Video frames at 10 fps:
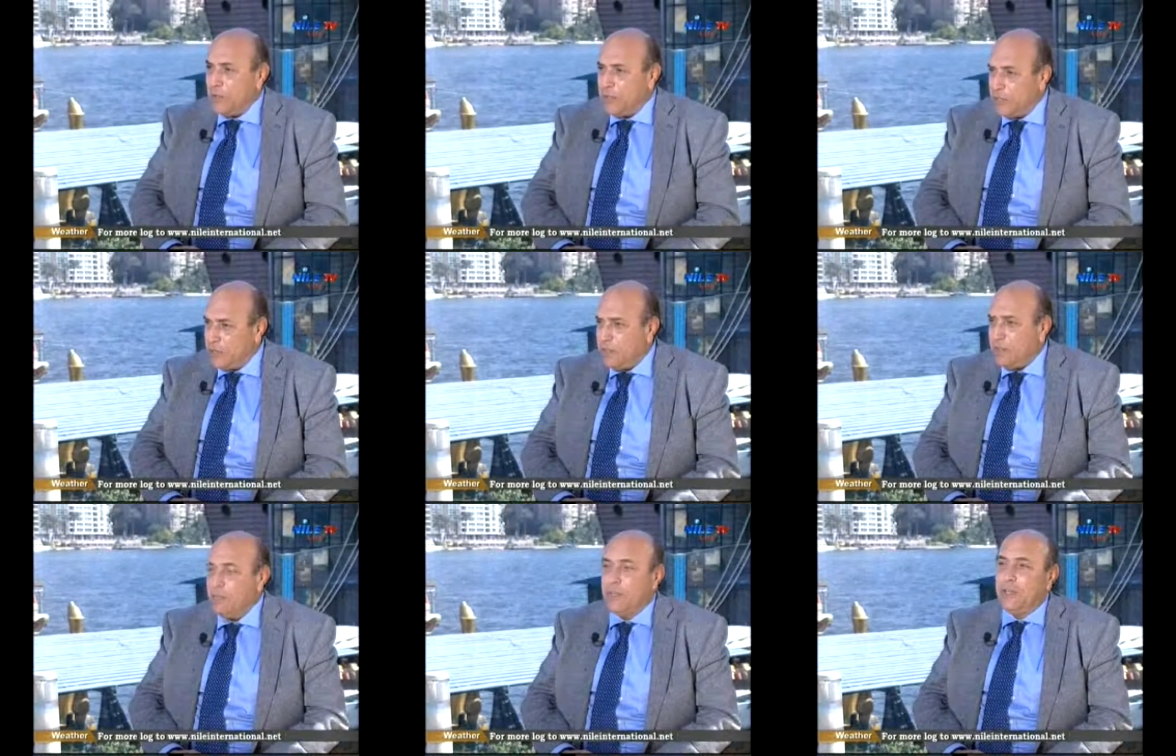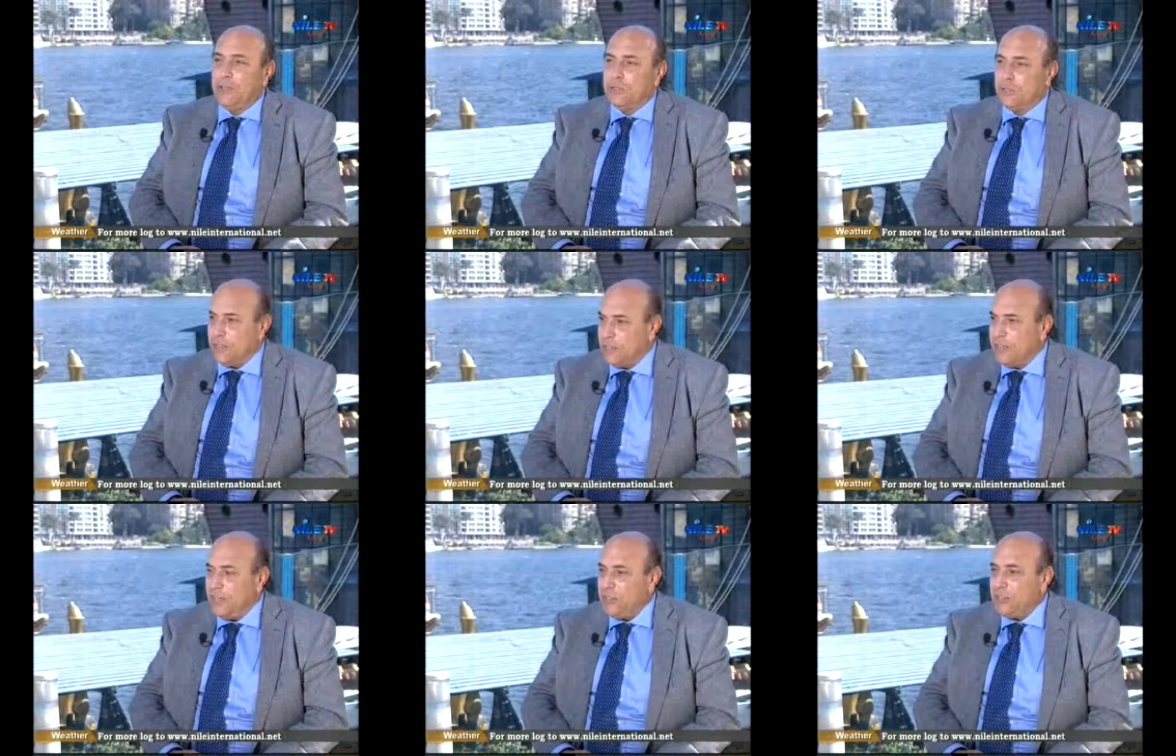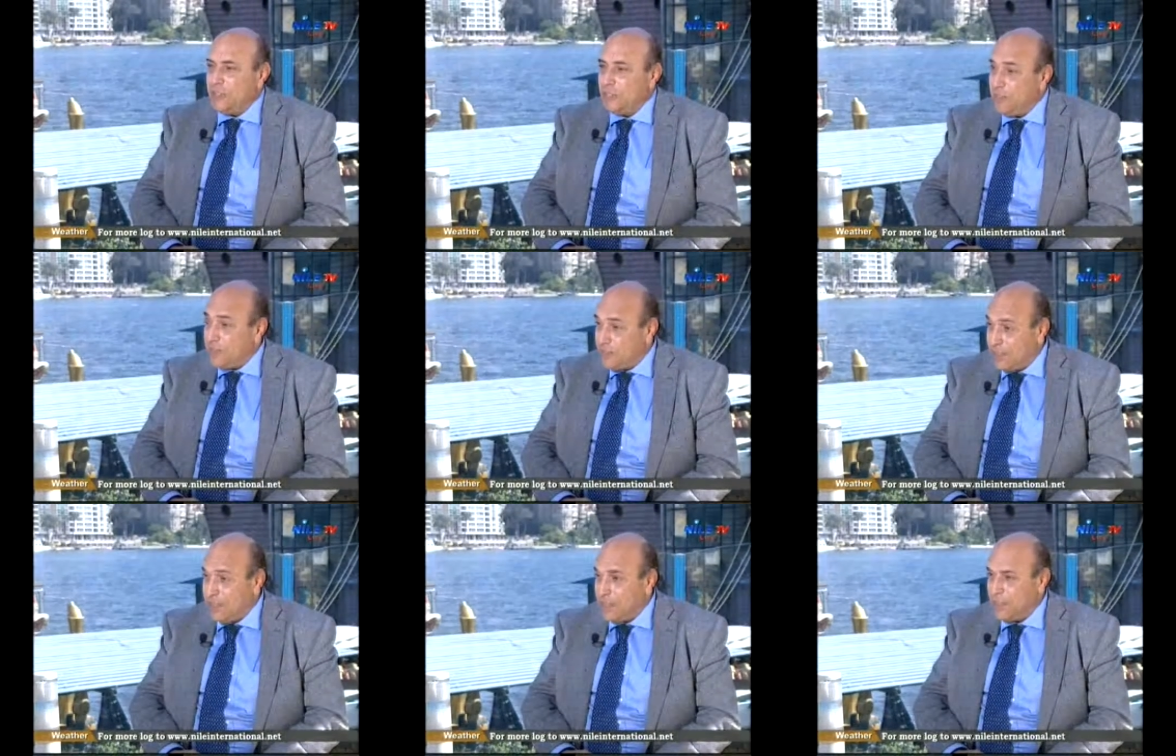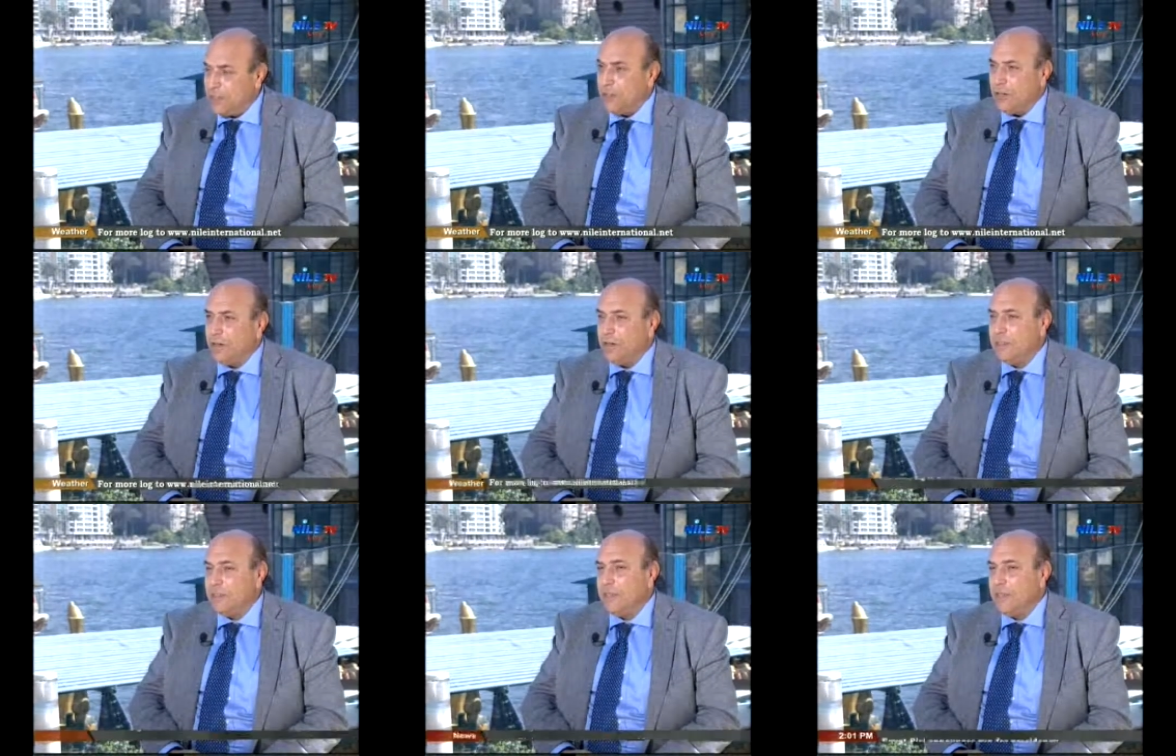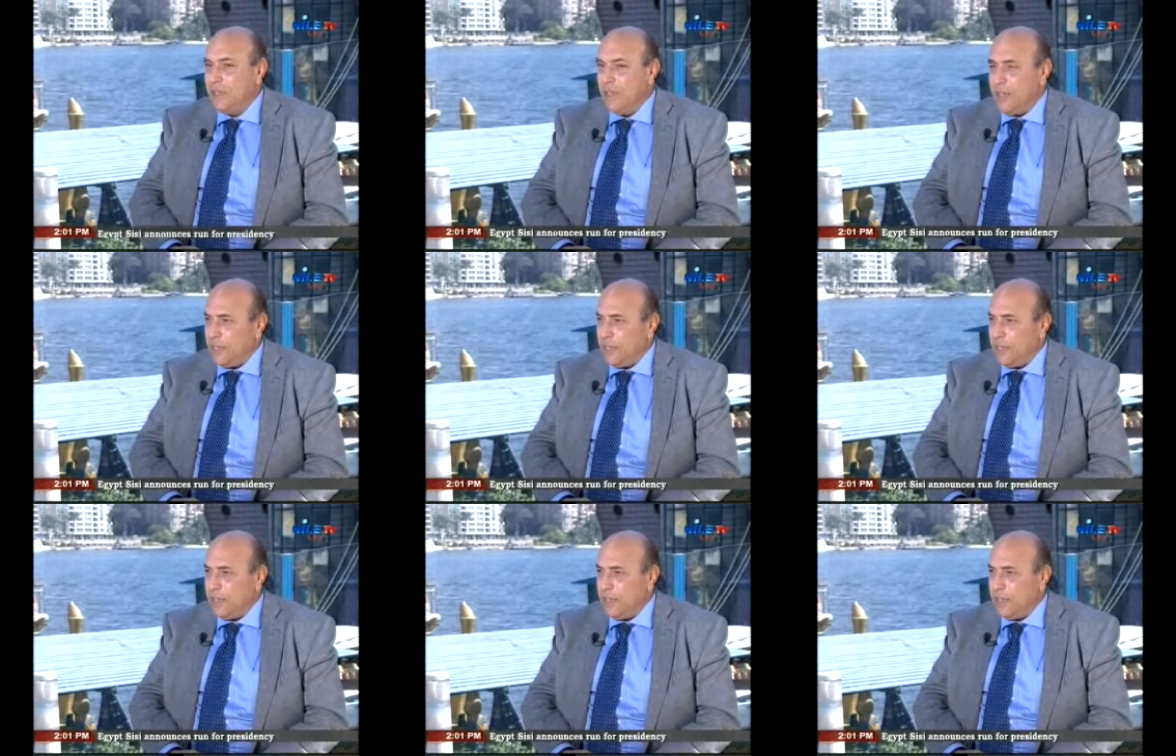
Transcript: We need him yes. to recognize that he is still in kindergarten yes.